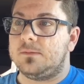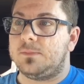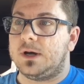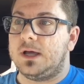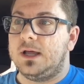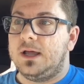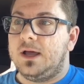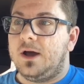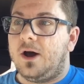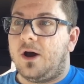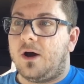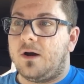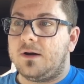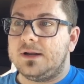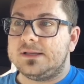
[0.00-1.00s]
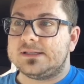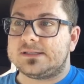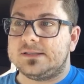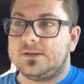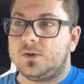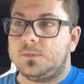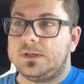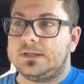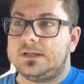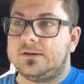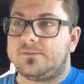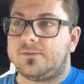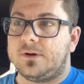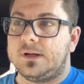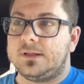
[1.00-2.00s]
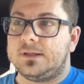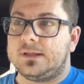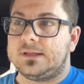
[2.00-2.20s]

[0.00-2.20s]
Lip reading: but Ari is a little bit different.